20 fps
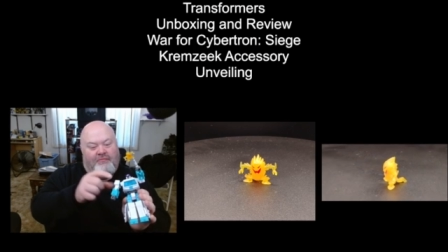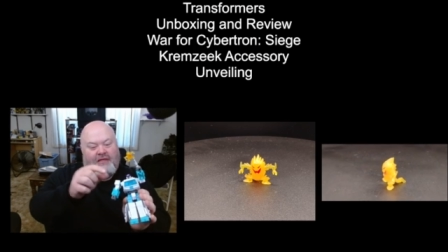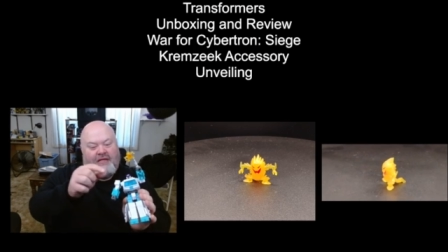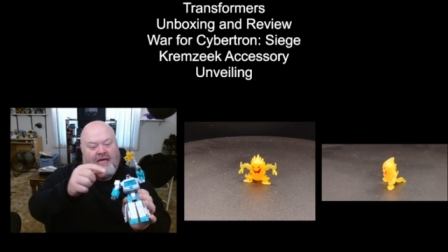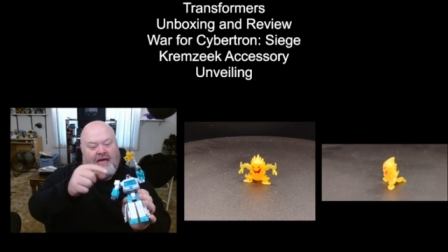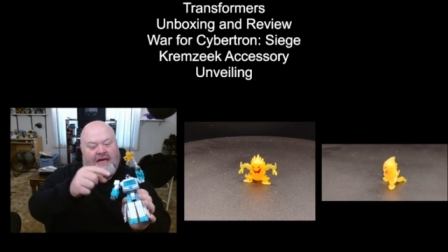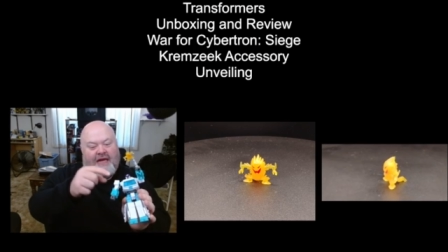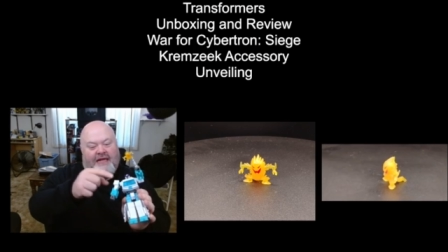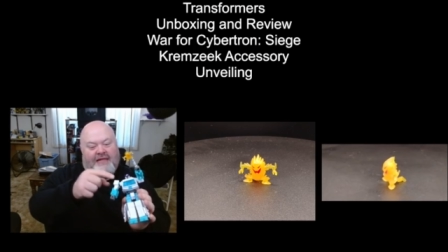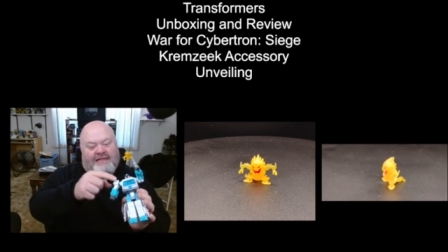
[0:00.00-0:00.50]

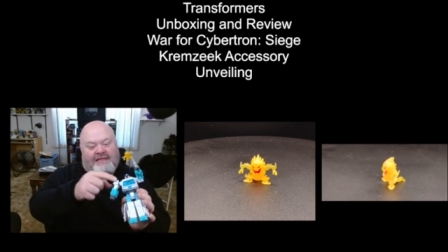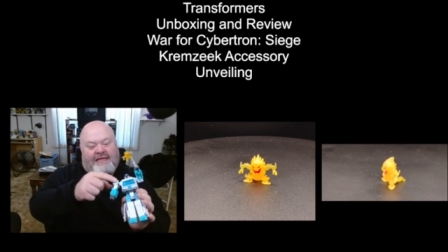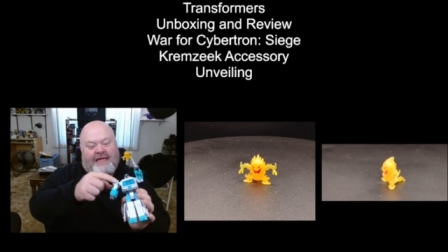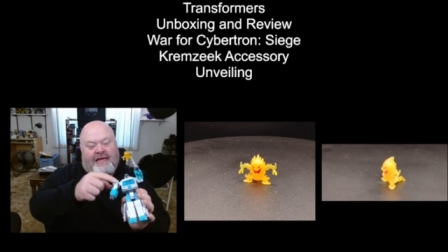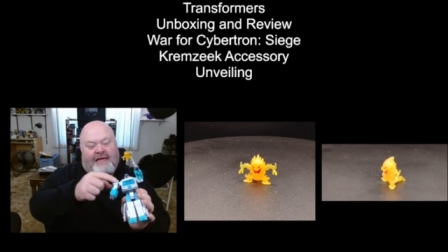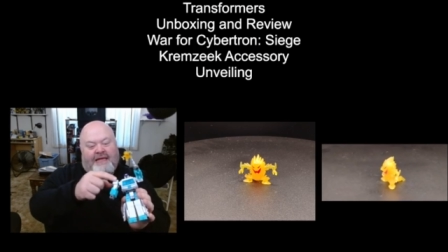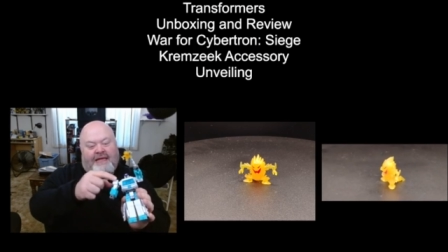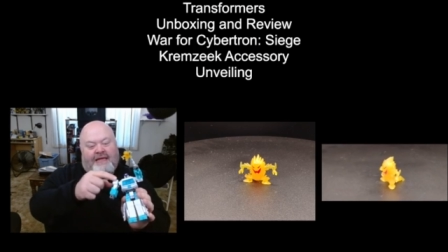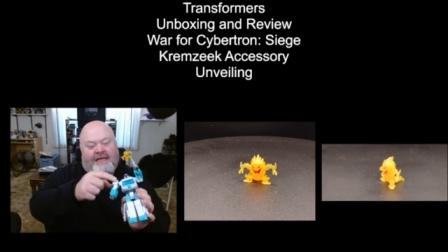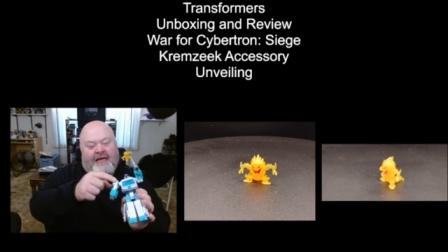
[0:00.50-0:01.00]
kind of
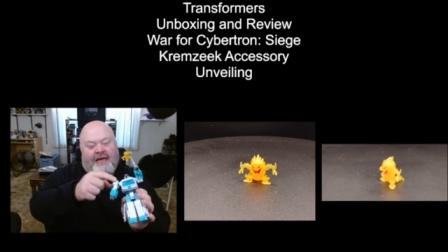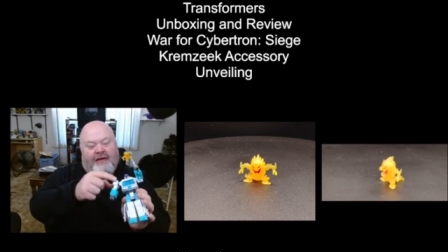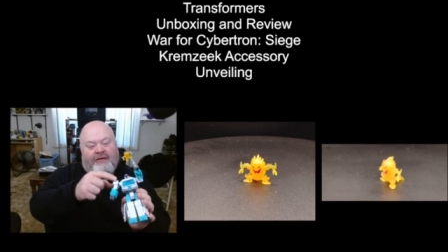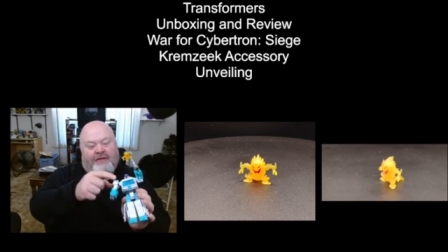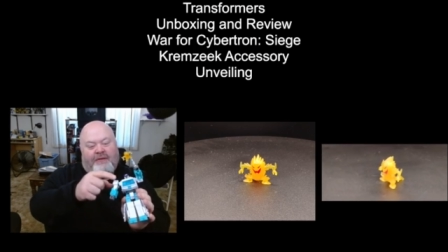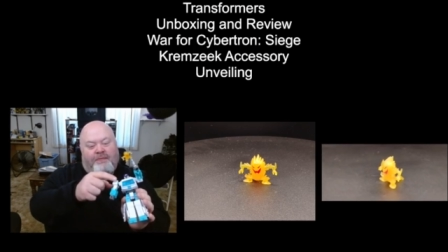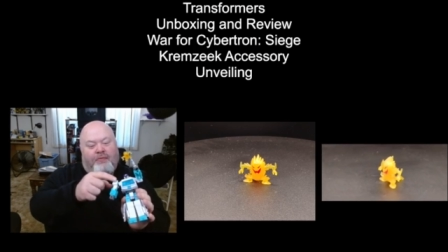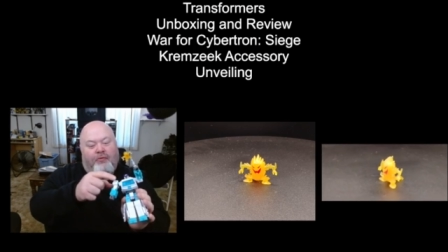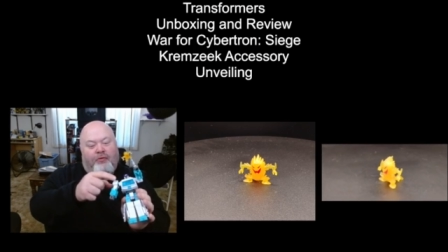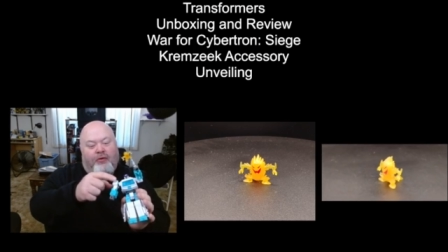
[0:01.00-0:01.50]
sanded down
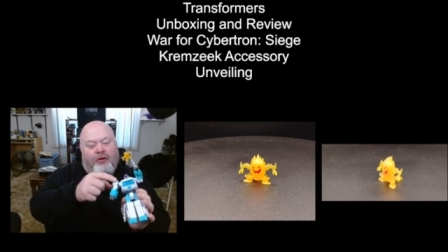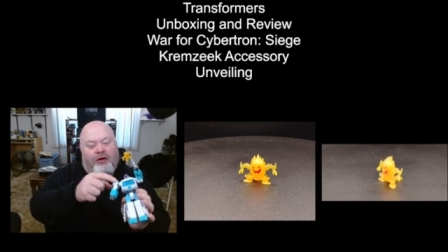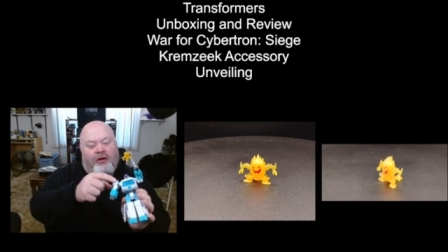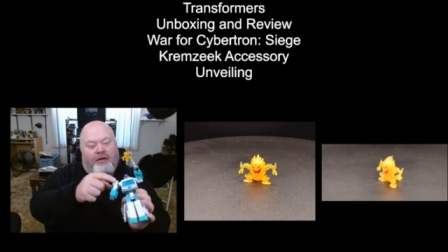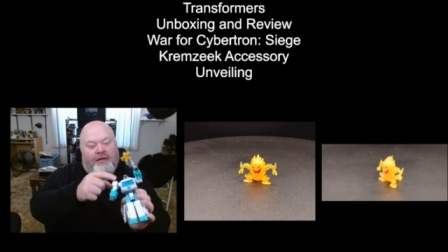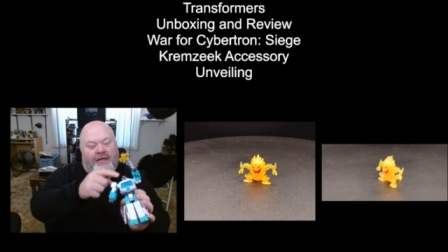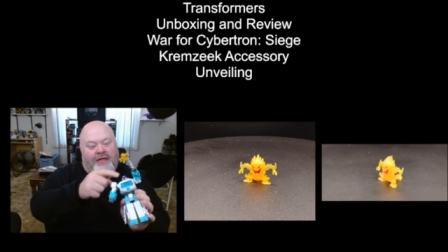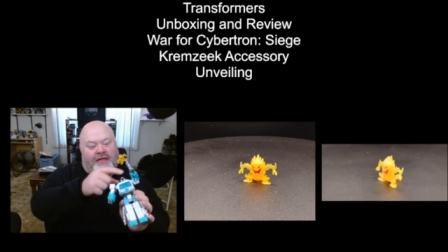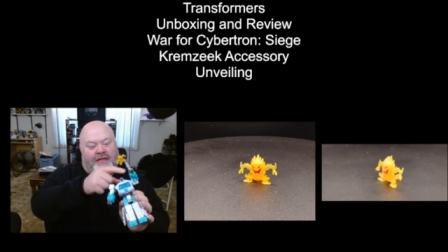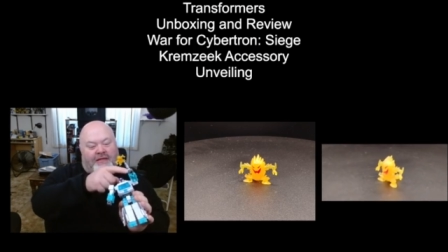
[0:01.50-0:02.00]
the port
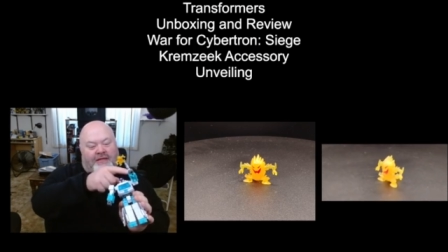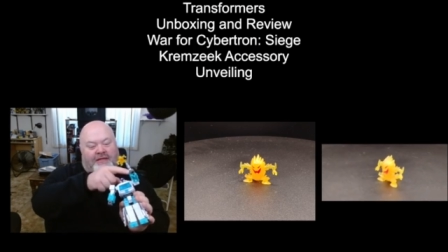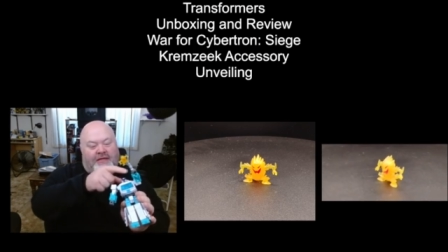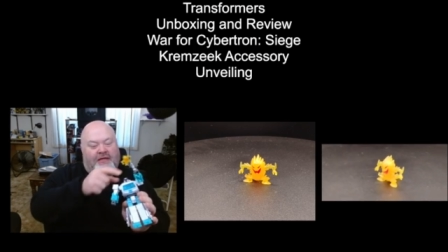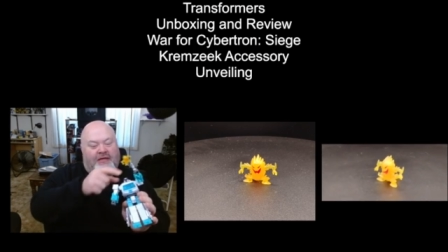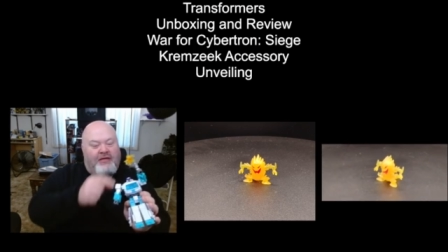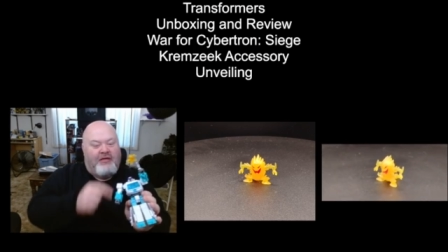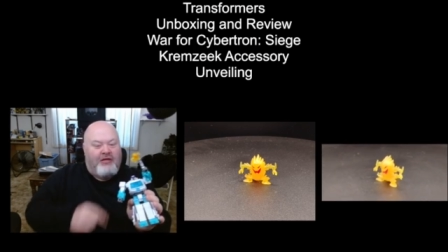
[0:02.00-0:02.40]
on his